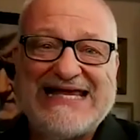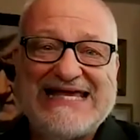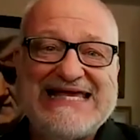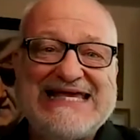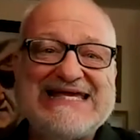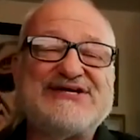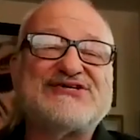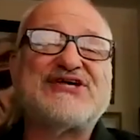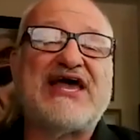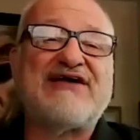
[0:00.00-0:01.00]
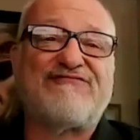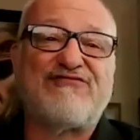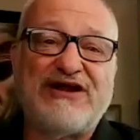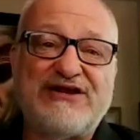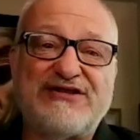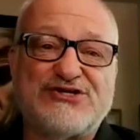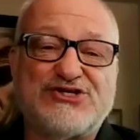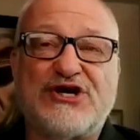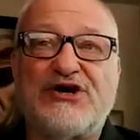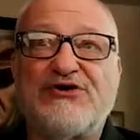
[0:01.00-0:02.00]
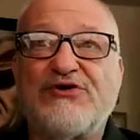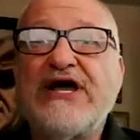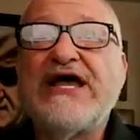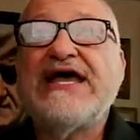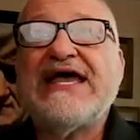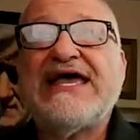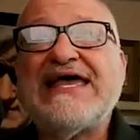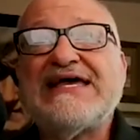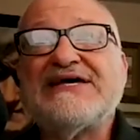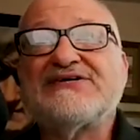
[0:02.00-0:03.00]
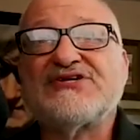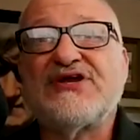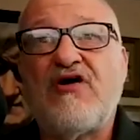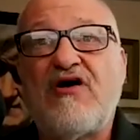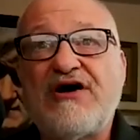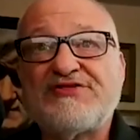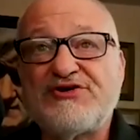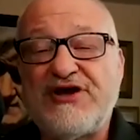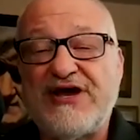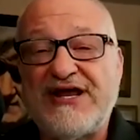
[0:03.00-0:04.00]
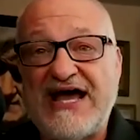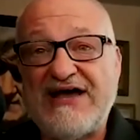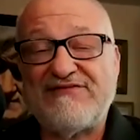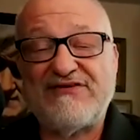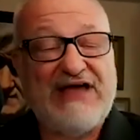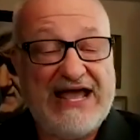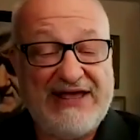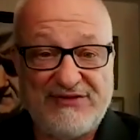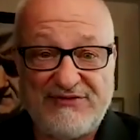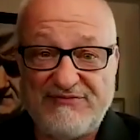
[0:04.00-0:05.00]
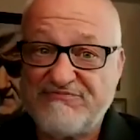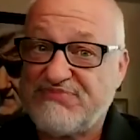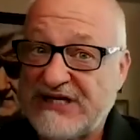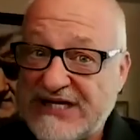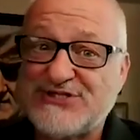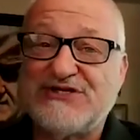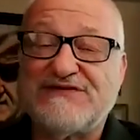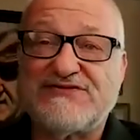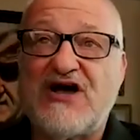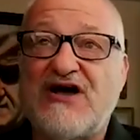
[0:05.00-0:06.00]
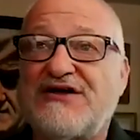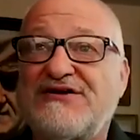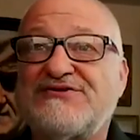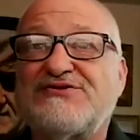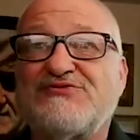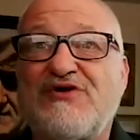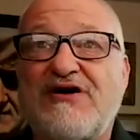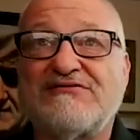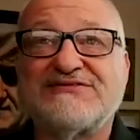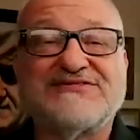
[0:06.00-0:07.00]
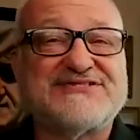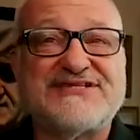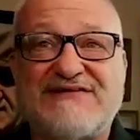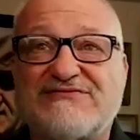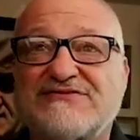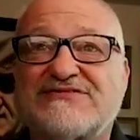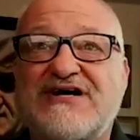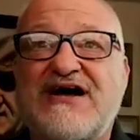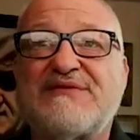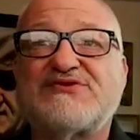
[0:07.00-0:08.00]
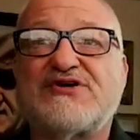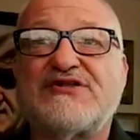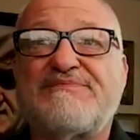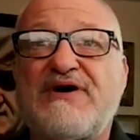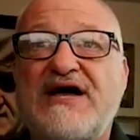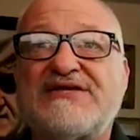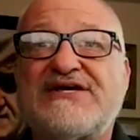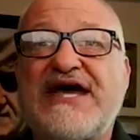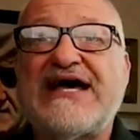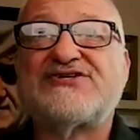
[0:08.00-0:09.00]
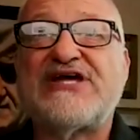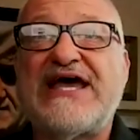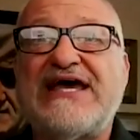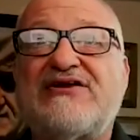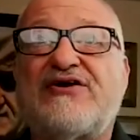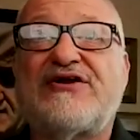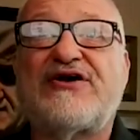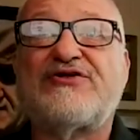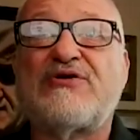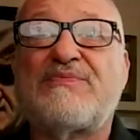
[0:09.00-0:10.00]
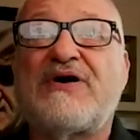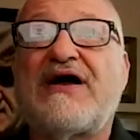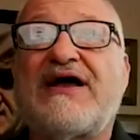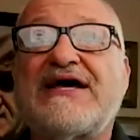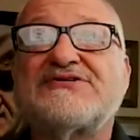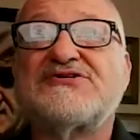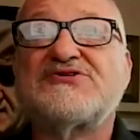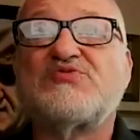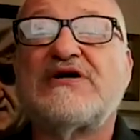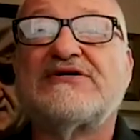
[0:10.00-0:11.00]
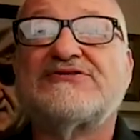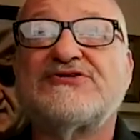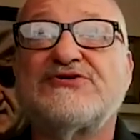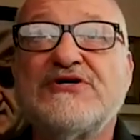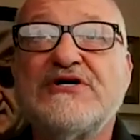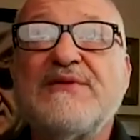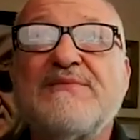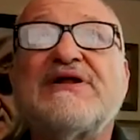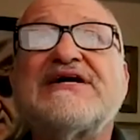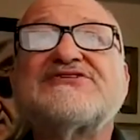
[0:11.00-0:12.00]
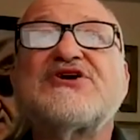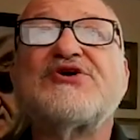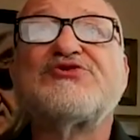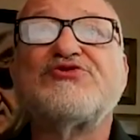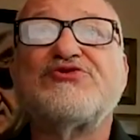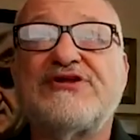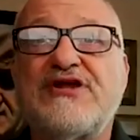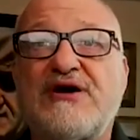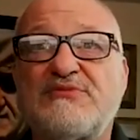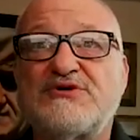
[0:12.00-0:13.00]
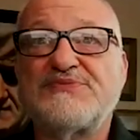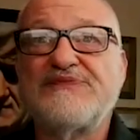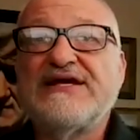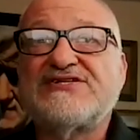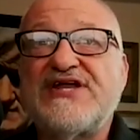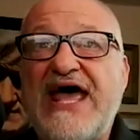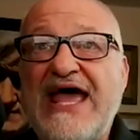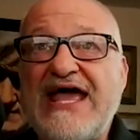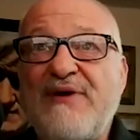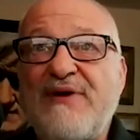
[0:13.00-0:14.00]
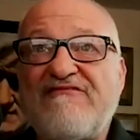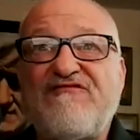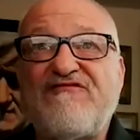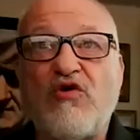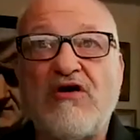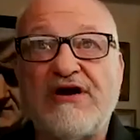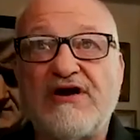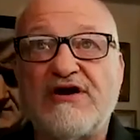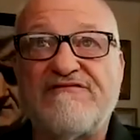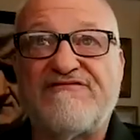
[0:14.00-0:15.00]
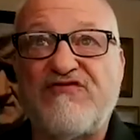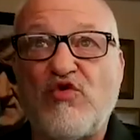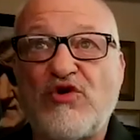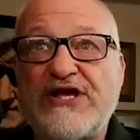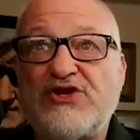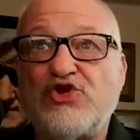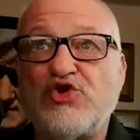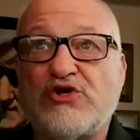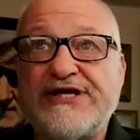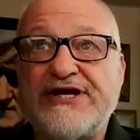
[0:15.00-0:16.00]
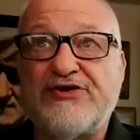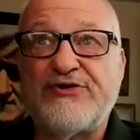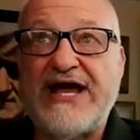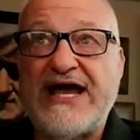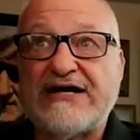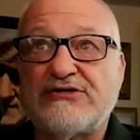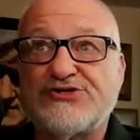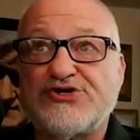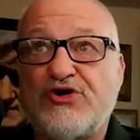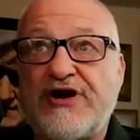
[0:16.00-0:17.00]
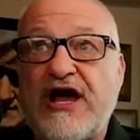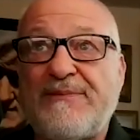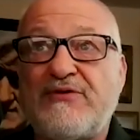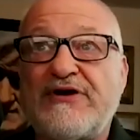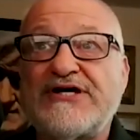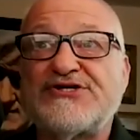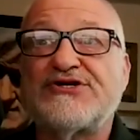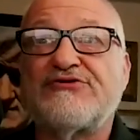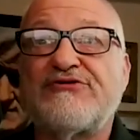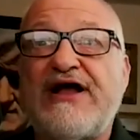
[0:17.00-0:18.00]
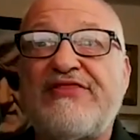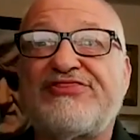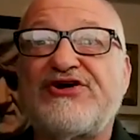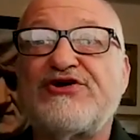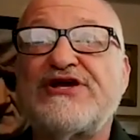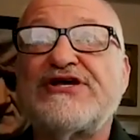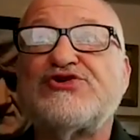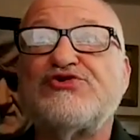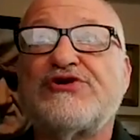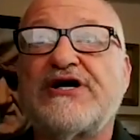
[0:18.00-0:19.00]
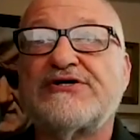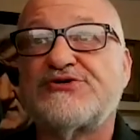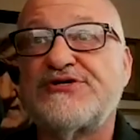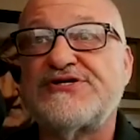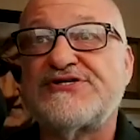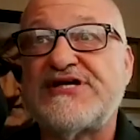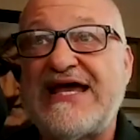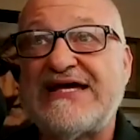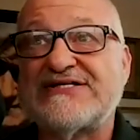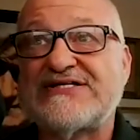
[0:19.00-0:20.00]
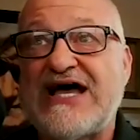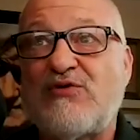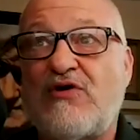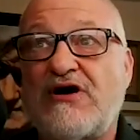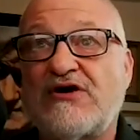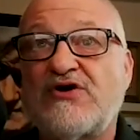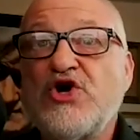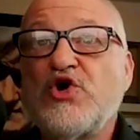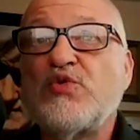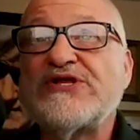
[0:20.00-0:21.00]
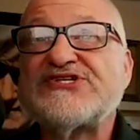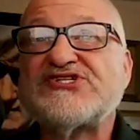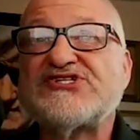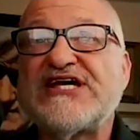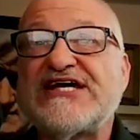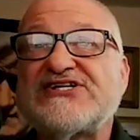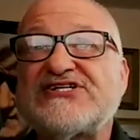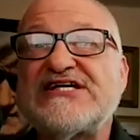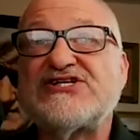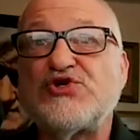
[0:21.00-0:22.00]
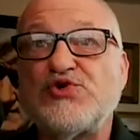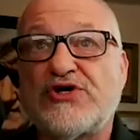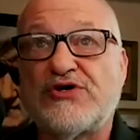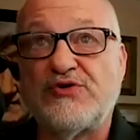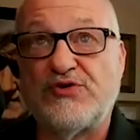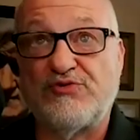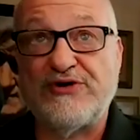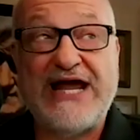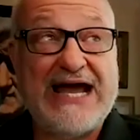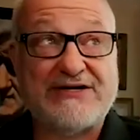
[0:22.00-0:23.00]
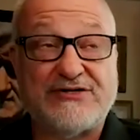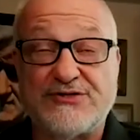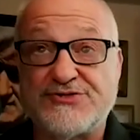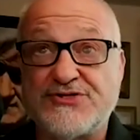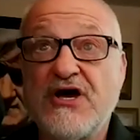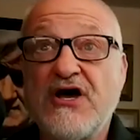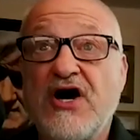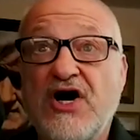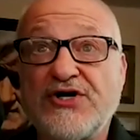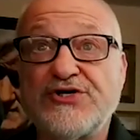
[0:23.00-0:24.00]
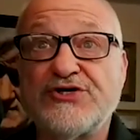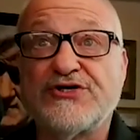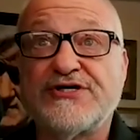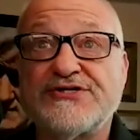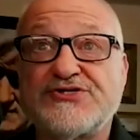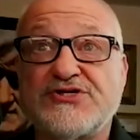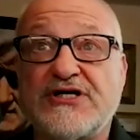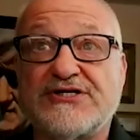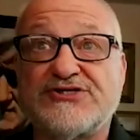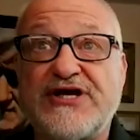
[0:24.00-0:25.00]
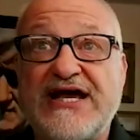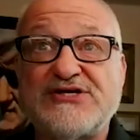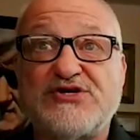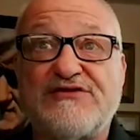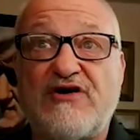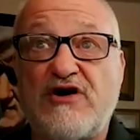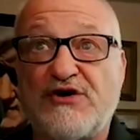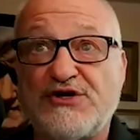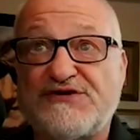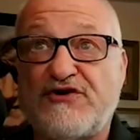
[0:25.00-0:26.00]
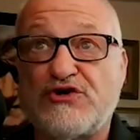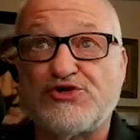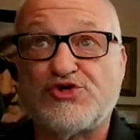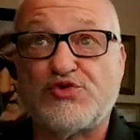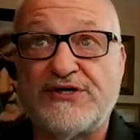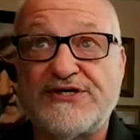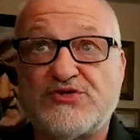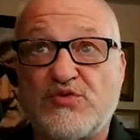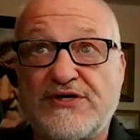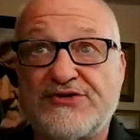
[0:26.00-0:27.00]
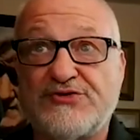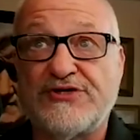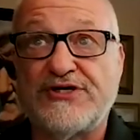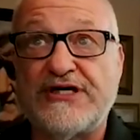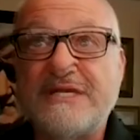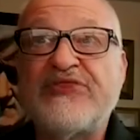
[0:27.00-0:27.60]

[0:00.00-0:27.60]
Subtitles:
He is a friend of the show. He is an author, and I've had the pleasure of talking to Ronald several times on the podcast and on other podcasts as well, too. But let's go through the numbers. Today, about 440 nuclear reactors are in operation around 32 countries and Taiwan, with 62 reactors under construction as of August 1st, 2023.